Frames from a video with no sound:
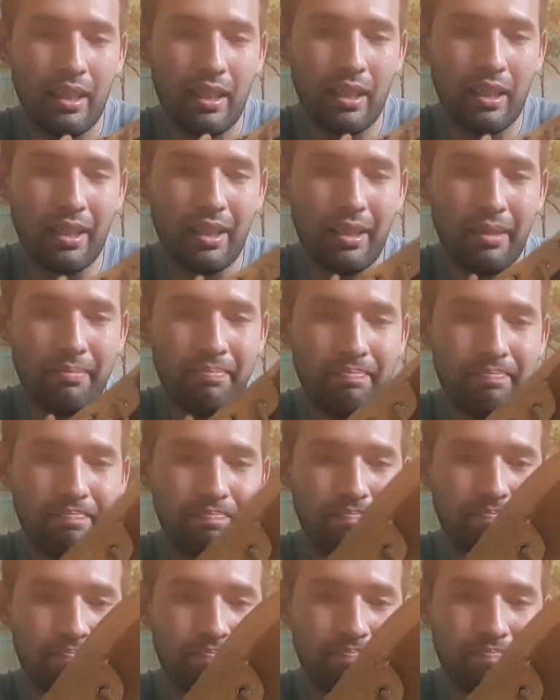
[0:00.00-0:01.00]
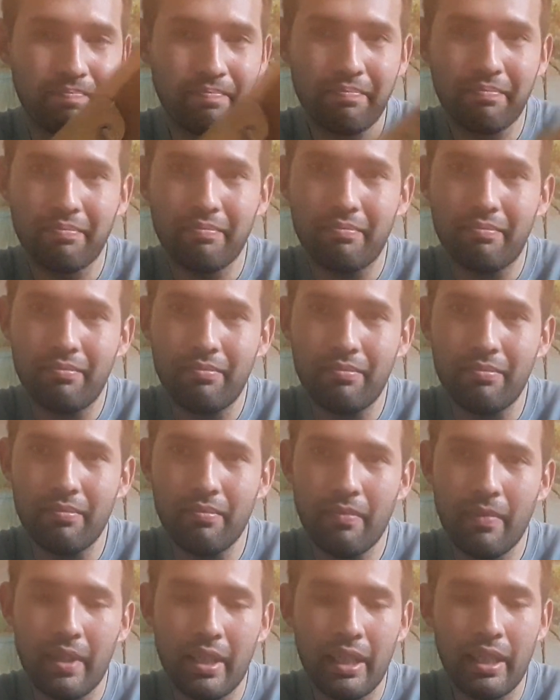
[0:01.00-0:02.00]
Um,
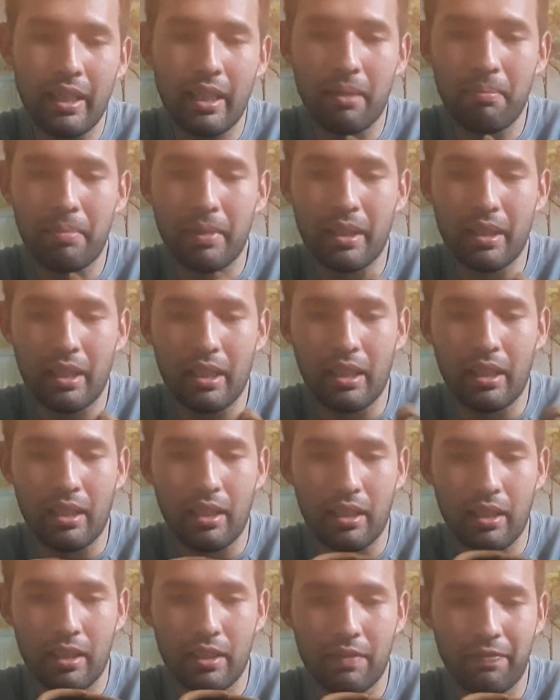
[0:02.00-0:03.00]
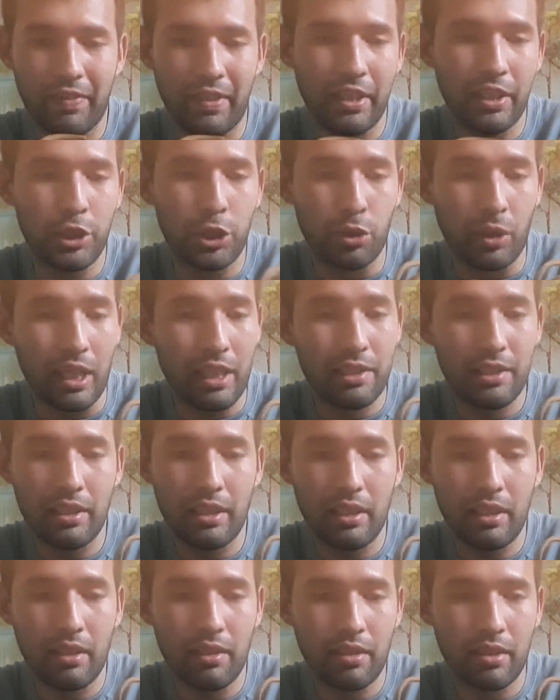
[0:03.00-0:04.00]
yeah, but it's very
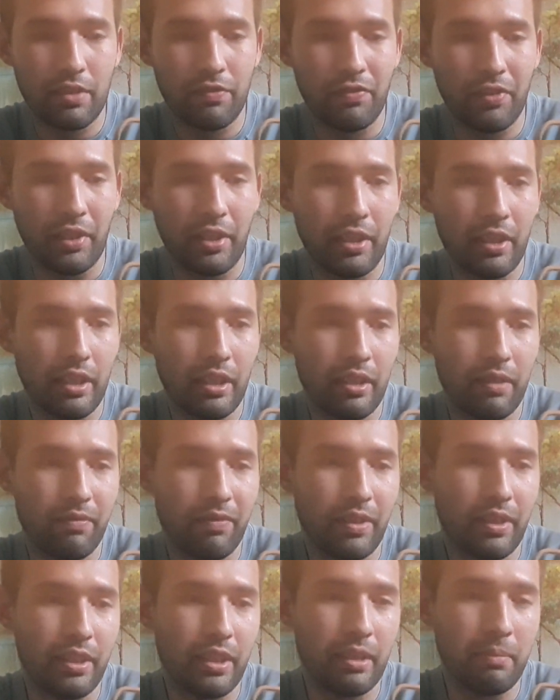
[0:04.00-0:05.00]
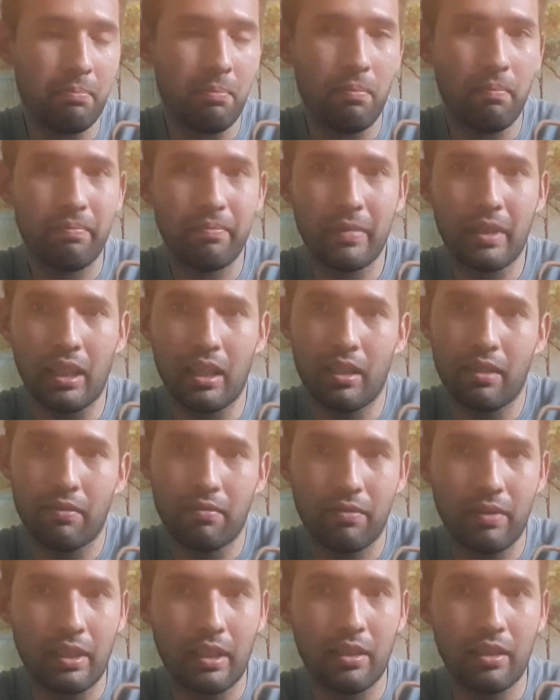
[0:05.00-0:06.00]
dressy, looks very kind
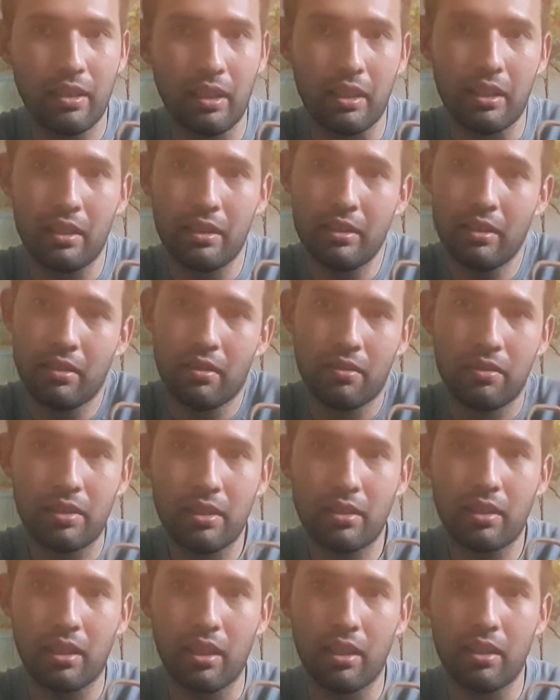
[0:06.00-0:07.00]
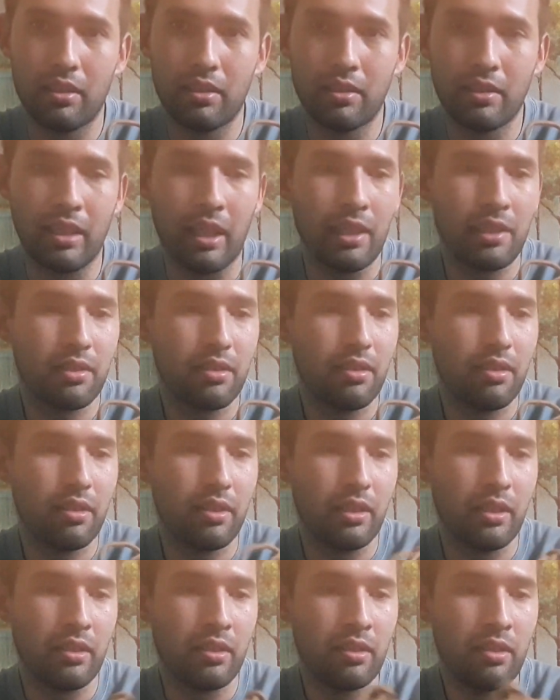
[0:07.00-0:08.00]
of you know, just kind of nice
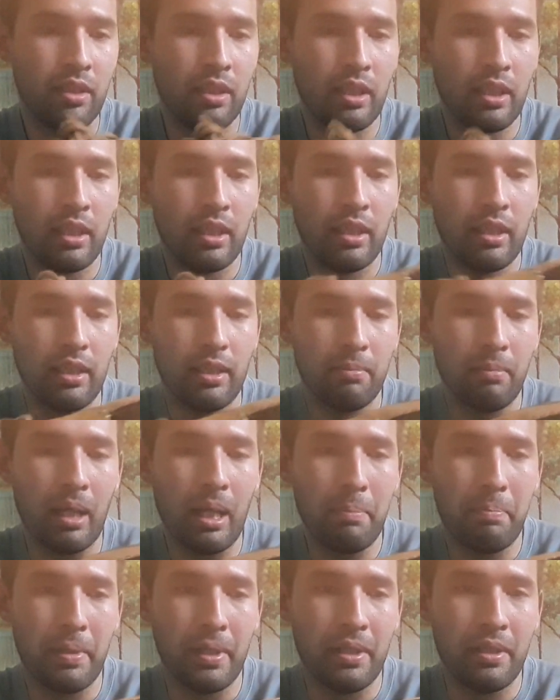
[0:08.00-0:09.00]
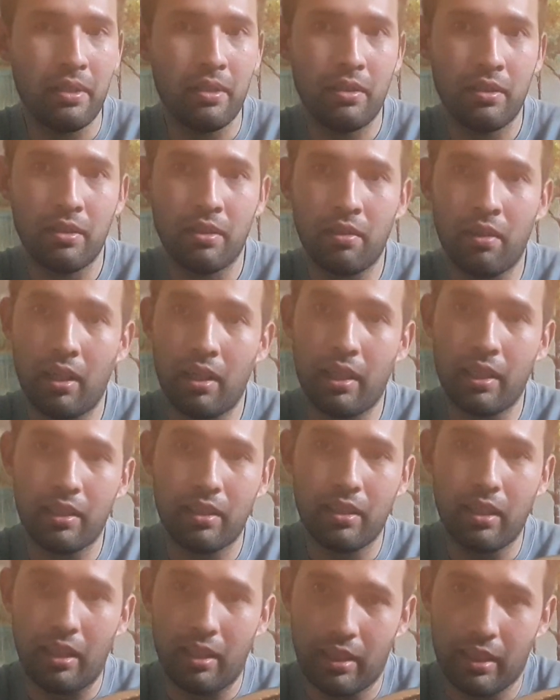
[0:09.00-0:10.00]
looking, in my opinion. You know,
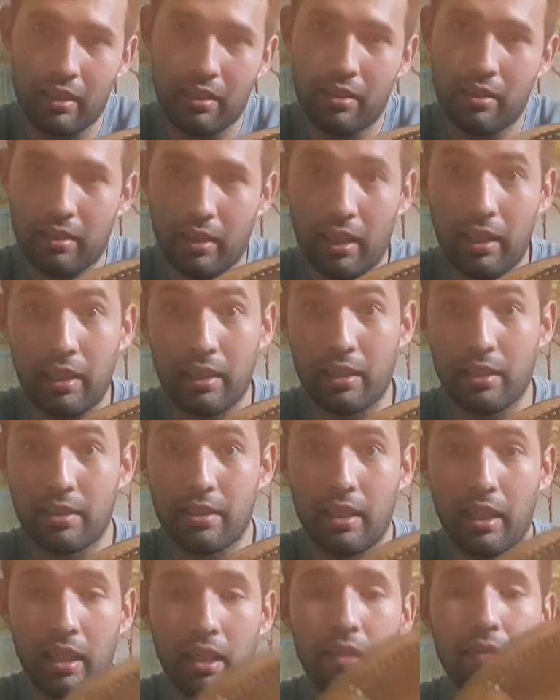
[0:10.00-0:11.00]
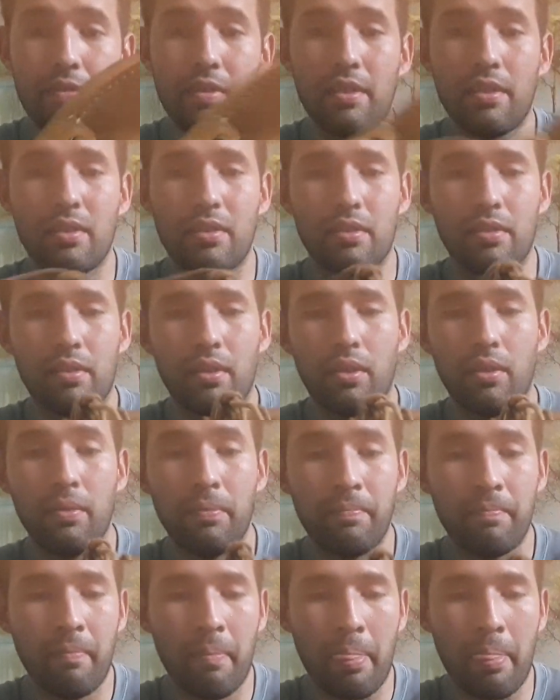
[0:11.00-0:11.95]
I like the style of this, so